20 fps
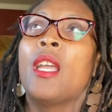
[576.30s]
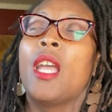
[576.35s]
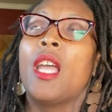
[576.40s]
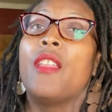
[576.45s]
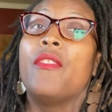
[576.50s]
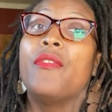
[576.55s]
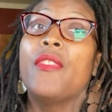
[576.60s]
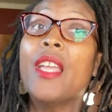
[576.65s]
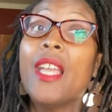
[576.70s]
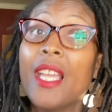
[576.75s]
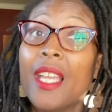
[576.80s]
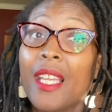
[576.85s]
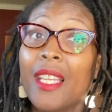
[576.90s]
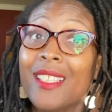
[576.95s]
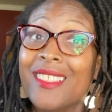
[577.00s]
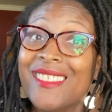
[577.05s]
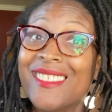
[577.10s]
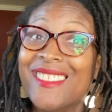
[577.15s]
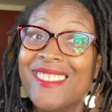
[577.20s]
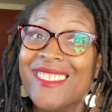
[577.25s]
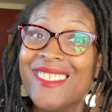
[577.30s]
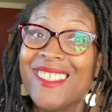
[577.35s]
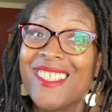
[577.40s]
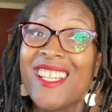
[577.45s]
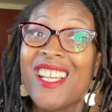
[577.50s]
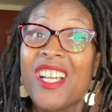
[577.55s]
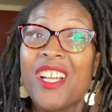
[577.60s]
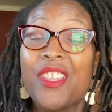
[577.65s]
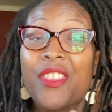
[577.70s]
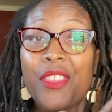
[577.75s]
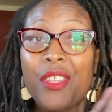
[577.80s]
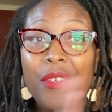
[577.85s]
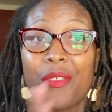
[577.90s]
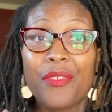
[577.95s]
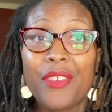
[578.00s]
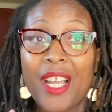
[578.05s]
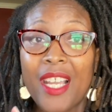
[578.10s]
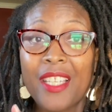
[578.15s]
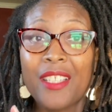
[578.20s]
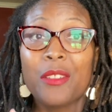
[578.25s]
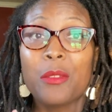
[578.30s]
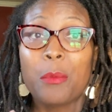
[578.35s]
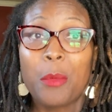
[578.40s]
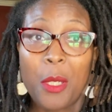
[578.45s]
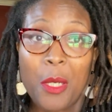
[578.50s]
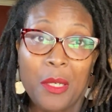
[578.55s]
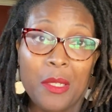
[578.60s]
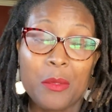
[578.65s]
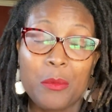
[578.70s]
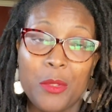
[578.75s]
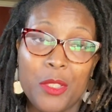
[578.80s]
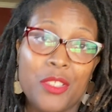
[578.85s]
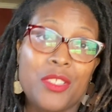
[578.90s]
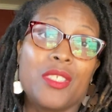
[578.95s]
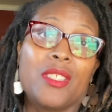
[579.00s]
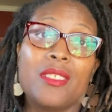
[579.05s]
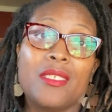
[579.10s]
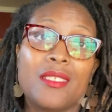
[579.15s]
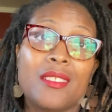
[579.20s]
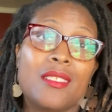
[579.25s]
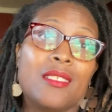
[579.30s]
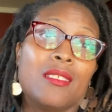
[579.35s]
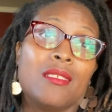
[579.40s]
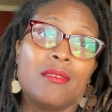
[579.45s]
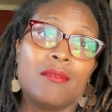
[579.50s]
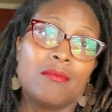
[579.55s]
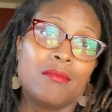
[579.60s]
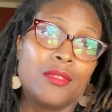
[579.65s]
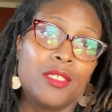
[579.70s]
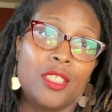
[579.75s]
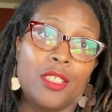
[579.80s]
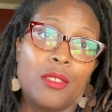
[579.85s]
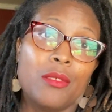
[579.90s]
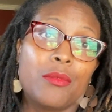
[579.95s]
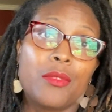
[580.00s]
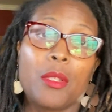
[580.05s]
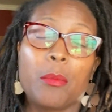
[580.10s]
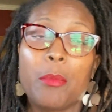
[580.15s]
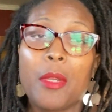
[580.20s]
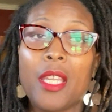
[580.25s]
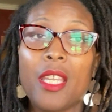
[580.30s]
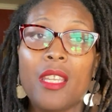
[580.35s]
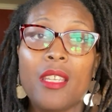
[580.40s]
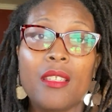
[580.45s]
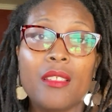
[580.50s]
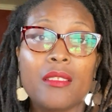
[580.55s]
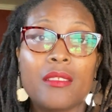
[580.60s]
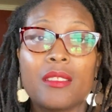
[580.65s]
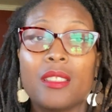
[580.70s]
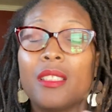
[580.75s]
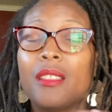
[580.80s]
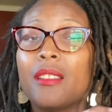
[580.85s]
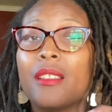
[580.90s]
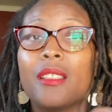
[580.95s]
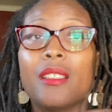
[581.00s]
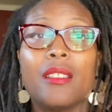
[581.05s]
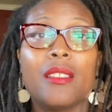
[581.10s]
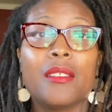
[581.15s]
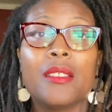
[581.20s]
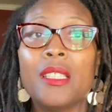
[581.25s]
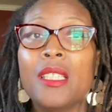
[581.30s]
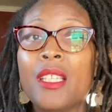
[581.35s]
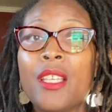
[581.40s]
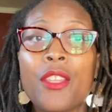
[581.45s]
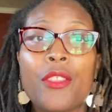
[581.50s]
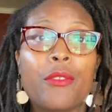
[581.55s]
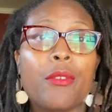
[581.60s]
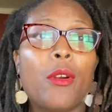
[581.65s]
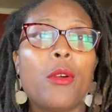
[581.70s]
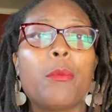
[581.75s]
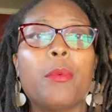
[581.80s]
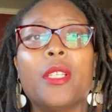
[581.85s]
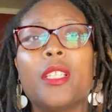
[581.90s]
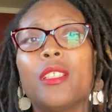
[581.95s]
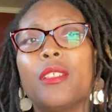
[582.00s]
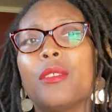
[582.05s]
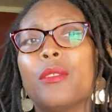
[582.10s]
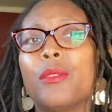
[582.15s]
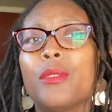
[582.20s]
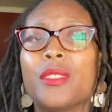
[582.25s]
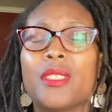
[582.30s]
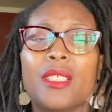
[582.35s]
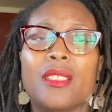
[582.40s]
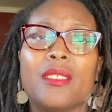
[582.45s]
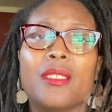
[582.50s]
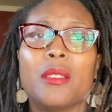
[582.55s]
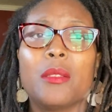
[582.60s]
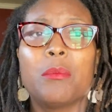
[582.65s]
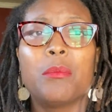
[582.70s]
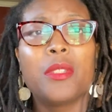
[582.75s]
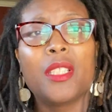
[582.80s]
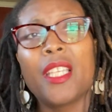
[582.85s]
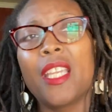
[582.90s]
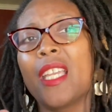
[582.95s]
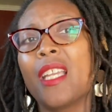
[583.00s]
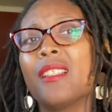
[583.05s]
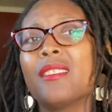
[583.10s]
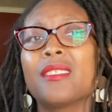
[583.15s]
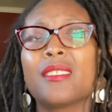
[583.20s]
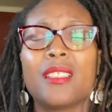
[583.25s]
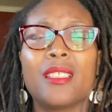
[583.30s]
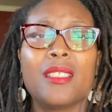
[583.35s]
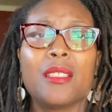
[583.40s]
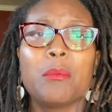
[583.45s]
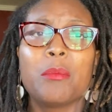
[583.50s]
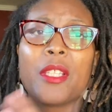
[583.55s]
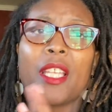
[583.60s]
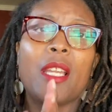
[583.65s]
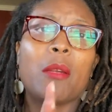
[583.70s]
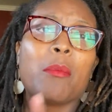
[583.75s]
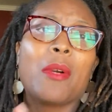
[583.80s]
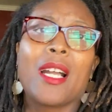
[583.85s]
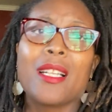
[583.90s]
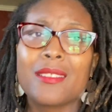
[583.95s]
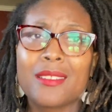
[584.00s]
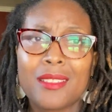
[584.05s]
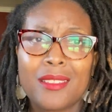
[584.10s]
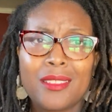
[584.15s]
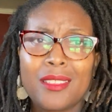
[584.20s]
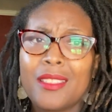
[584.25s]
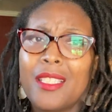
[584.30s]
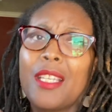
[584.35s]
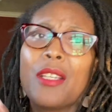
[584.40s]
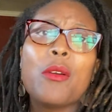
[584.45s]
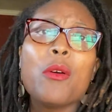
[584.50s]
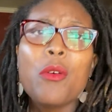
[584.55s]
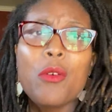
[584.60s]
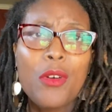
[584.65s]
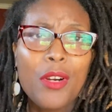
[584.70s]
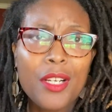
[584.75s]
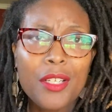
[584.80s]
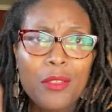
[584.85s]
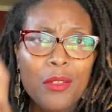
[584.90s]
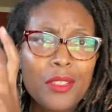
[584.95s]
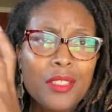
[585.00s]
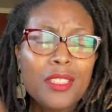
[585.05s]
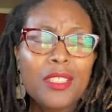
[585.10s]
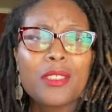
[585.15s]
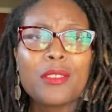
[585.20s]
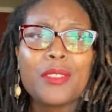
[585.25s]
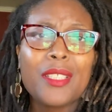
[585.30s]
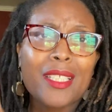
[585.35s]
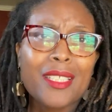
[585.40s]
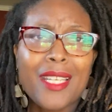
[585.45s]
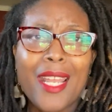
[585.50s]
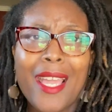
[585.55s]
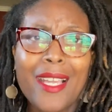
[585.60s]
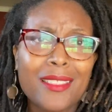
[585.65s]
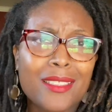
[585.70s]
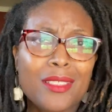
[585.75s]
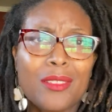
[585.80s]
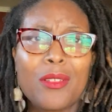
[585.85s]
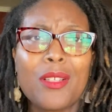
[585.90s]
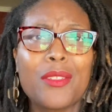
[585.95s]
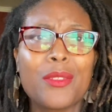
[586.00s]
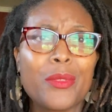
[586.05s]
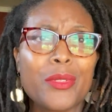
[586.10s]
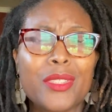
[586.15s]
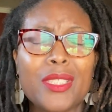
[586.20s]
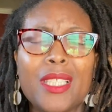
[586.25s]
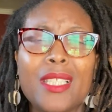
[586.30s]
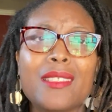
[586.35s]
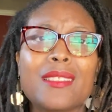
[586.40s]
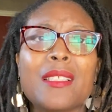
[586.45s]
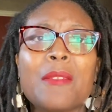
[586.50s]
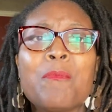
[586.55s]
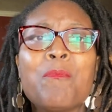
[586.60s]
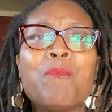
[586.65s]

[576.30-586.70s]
And then the final part, which is, you know, the paint and the throw pillows and the plants and the plant pots and the decor and all the little knickknacks and all those things.